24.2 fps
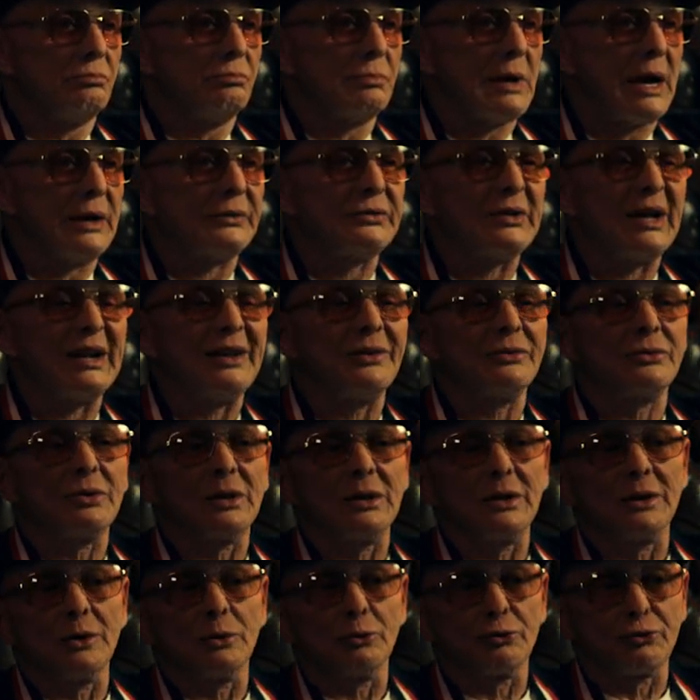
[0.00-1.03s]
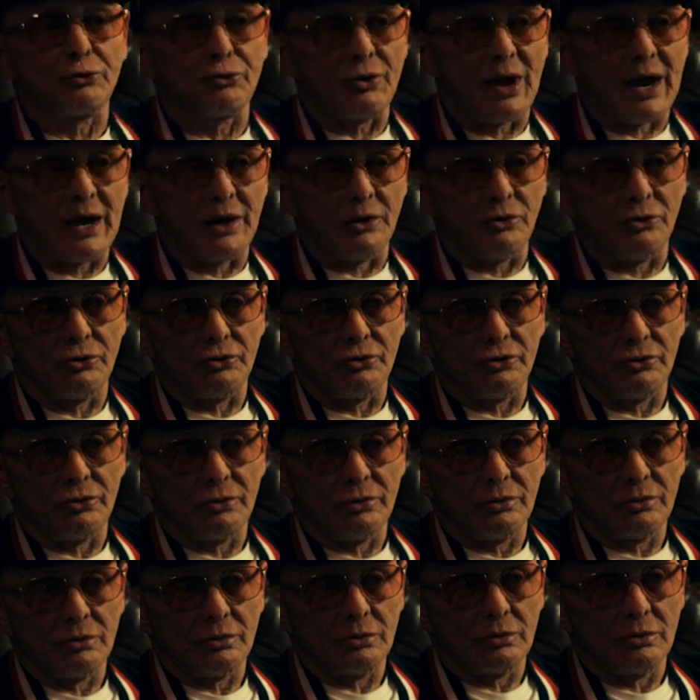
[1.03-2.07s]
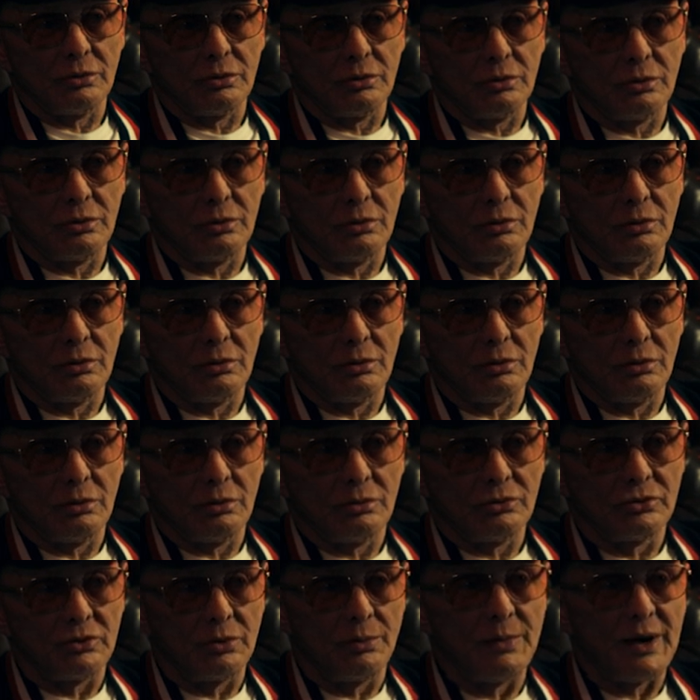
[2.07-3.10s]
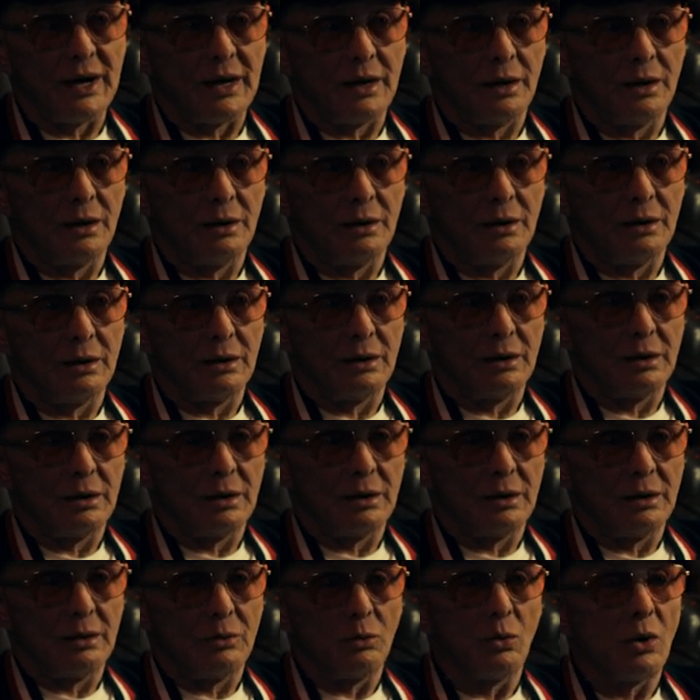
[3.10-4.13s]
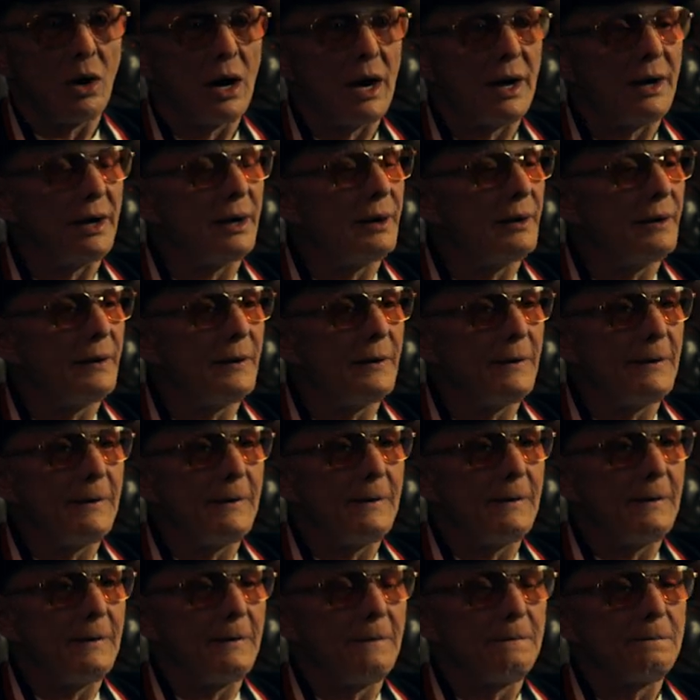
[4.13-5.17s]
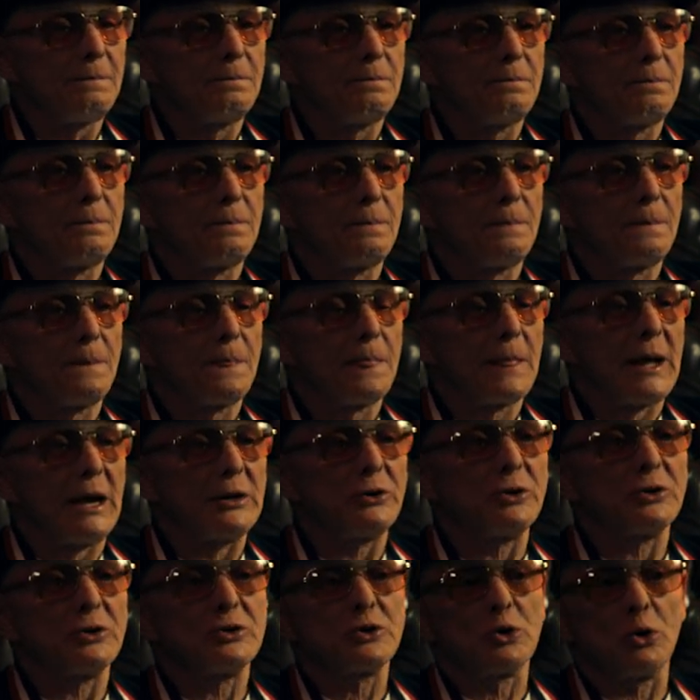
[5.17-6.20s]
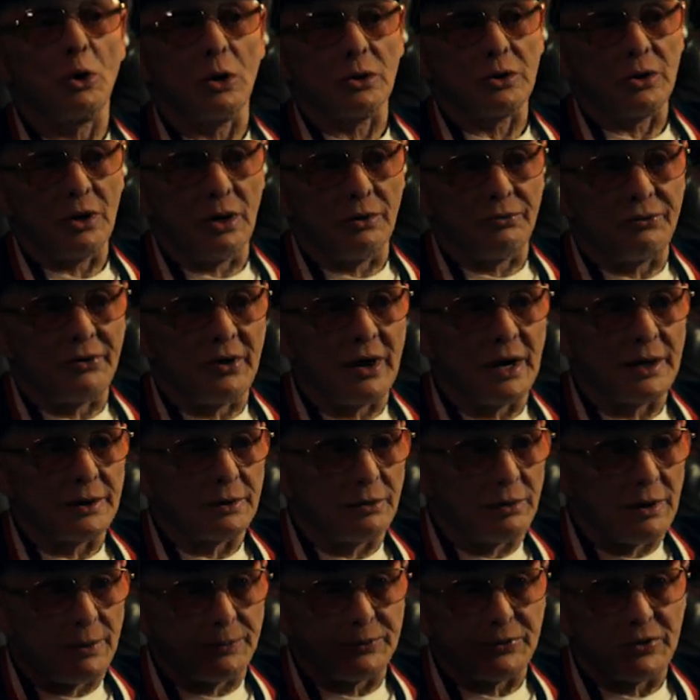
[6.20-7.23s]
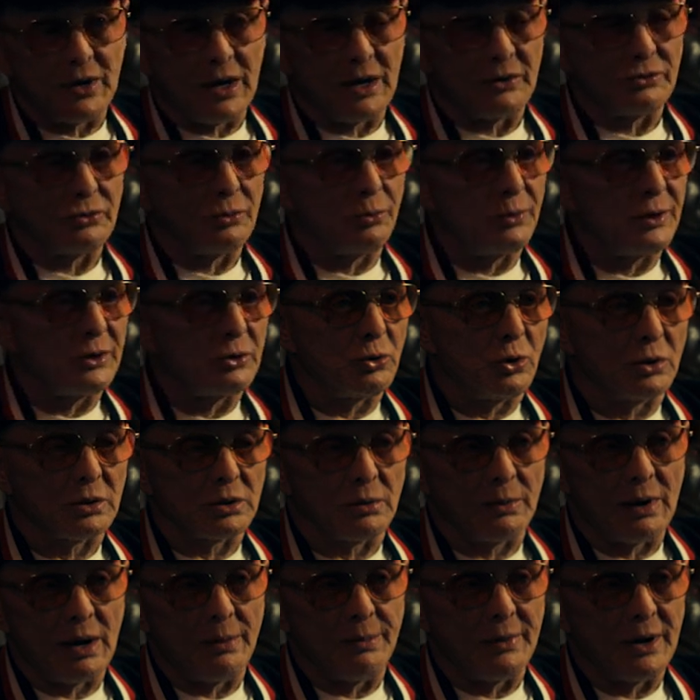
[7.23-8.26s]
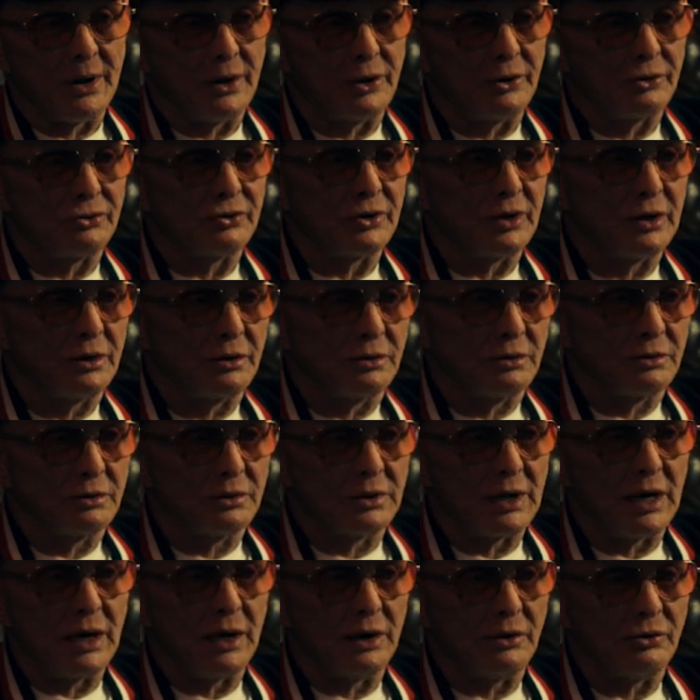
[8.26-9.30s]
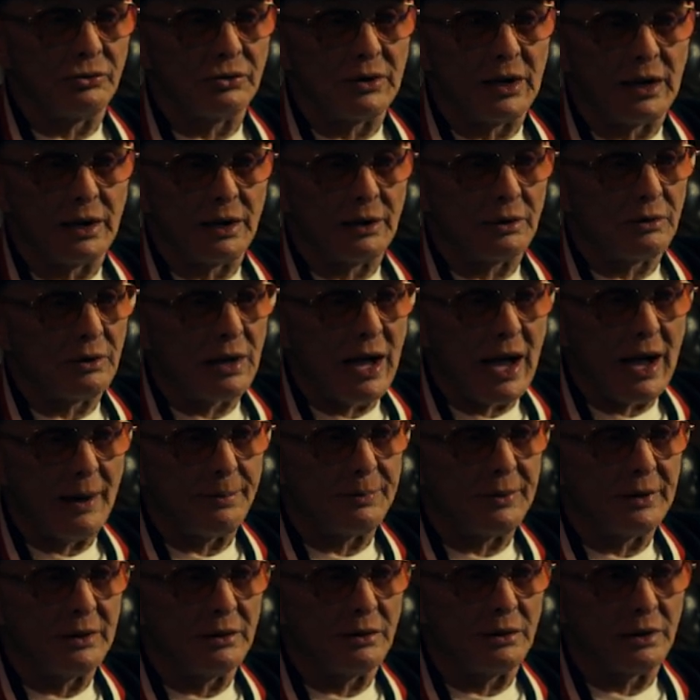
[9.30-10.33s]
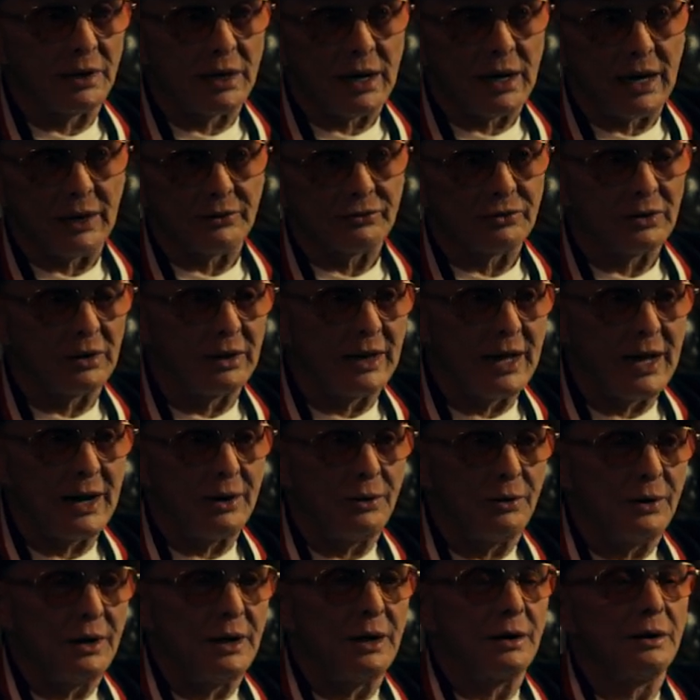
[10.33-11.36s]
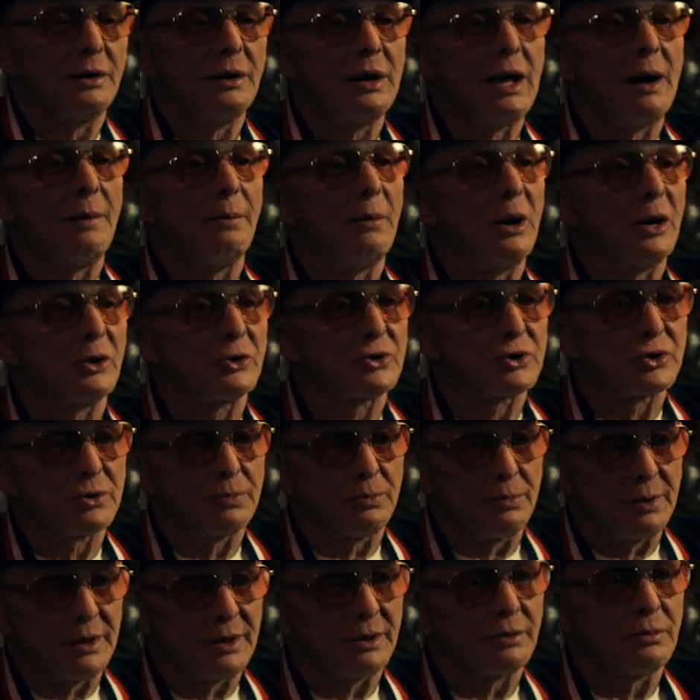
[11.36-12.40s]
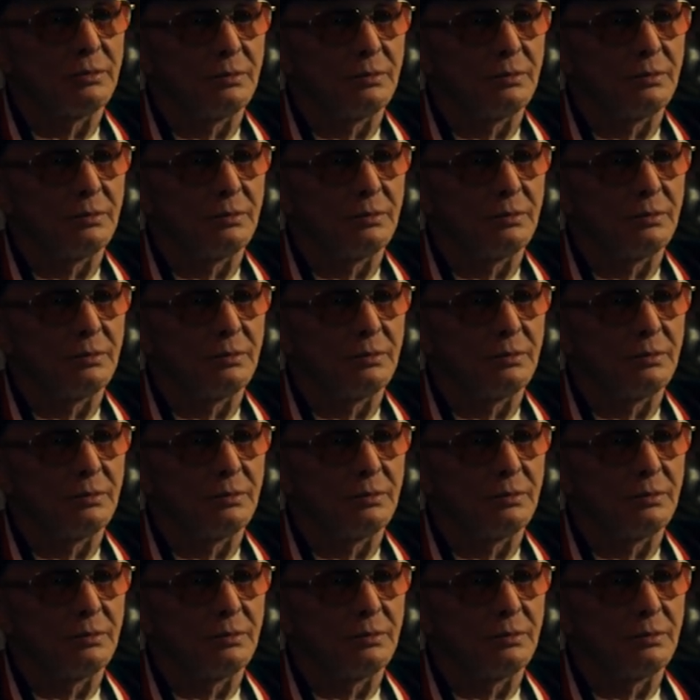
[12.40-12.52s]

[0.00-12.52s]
I said, it's a little strange to me. Why? I just talked to your father upstairs, and we talked about murders and things that happened. Castellano hit, not much, but